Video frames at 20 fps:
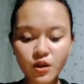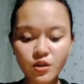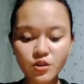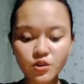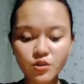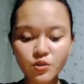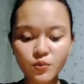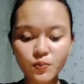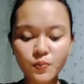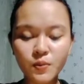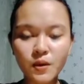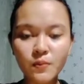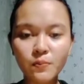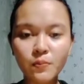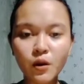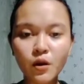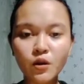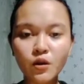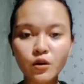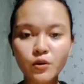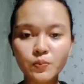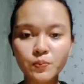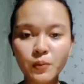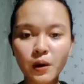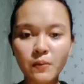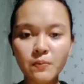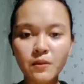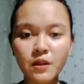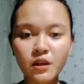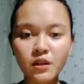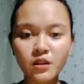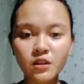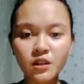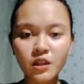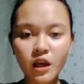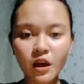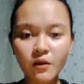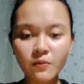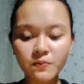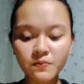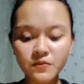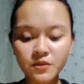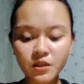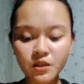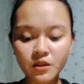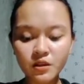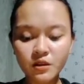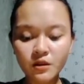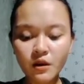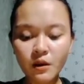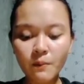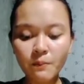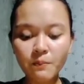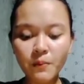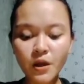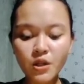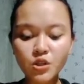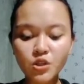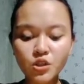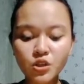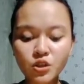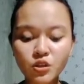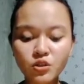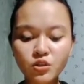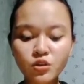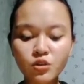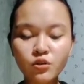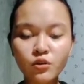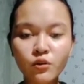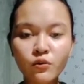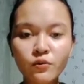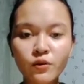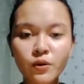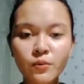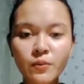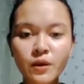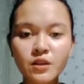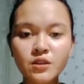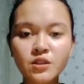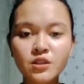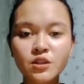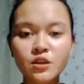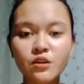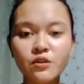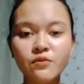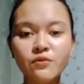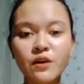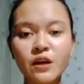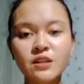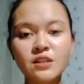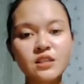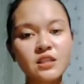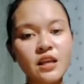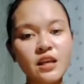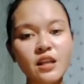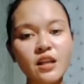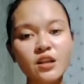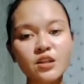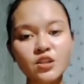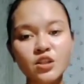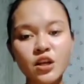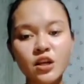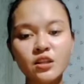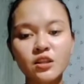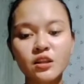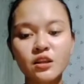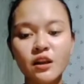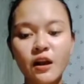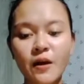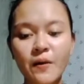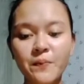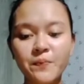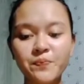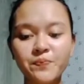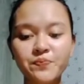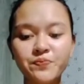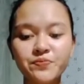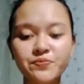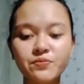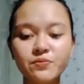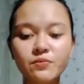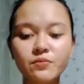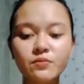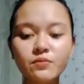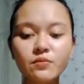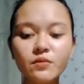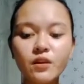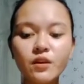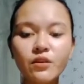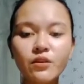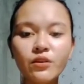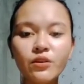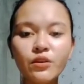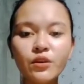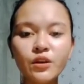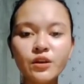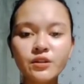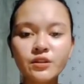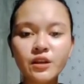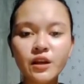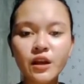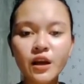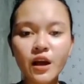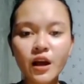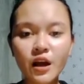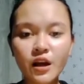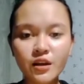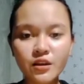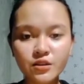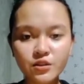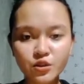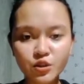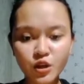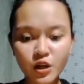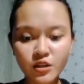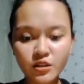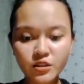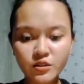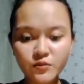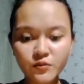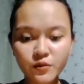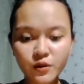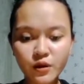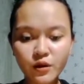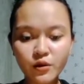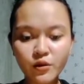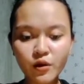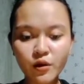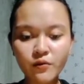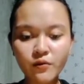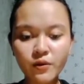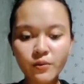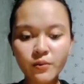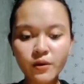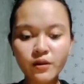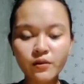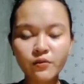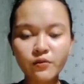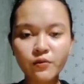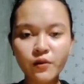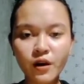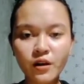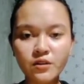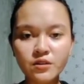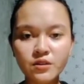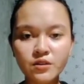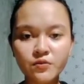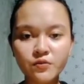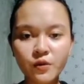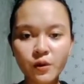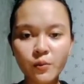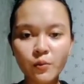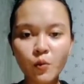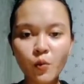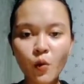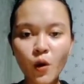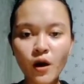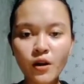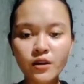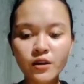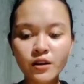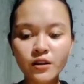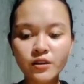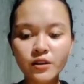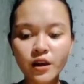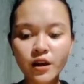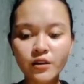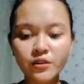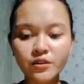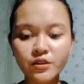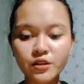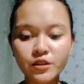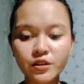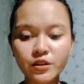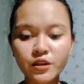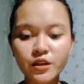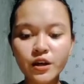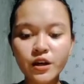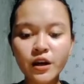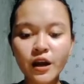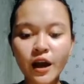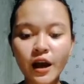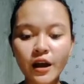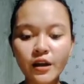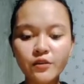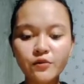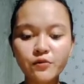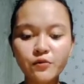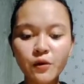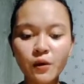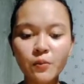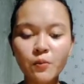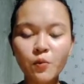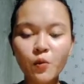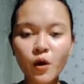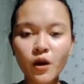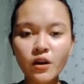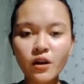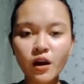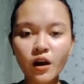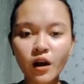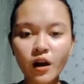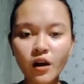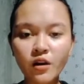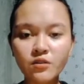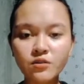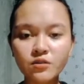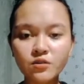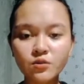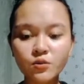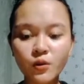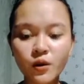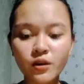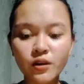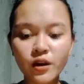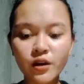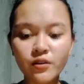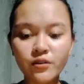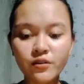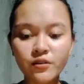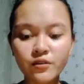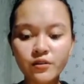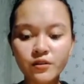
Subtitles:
to people on public debt, pension to government servants, and etc. Third, transfer government funds from one another and from one account to another.